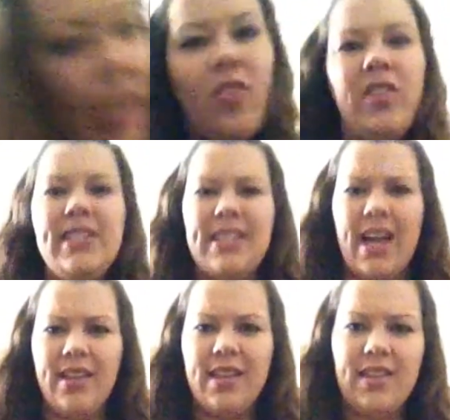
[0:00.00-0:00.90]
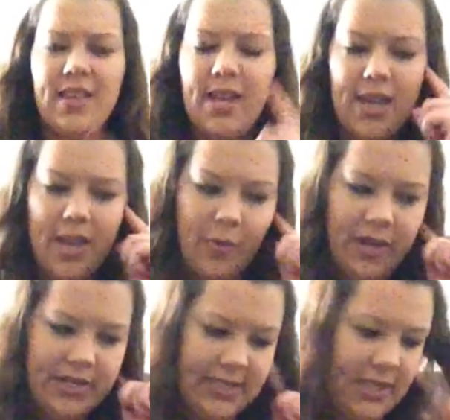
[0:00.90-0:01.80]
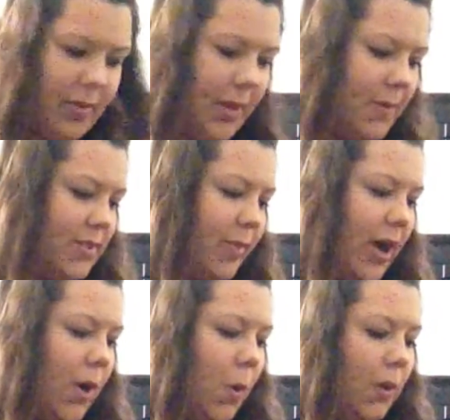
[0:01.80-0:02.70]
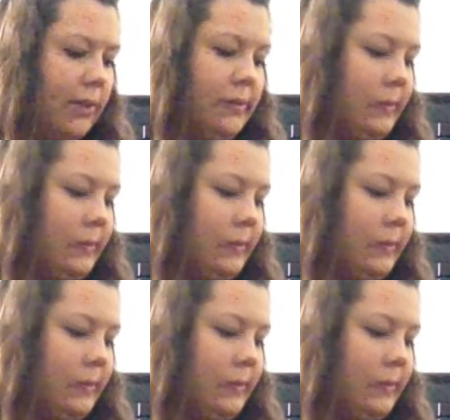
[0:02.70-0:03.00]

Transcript: Can't really tell anything. I want to say the baby's about